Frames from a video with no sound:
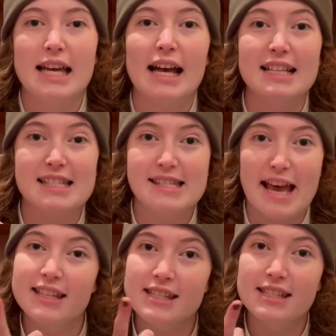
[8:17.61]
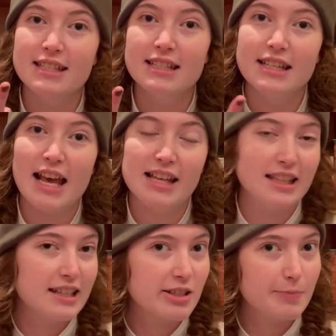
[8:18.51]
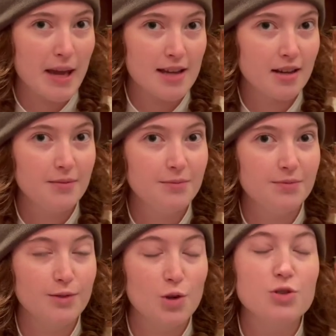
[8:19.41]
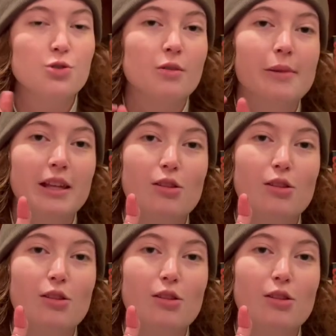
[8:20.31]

a set, and then a spike. Those are normally the